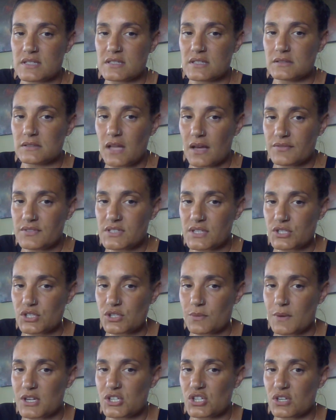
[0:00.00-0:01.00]
is a love
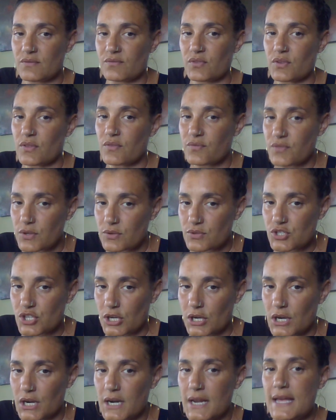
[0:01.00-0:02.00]
situation for the
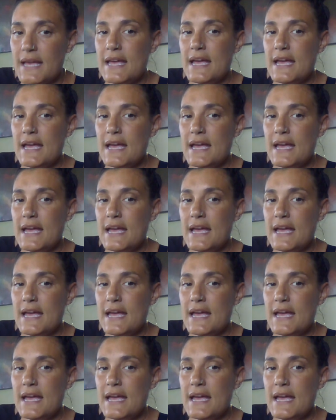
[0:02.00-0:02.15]
future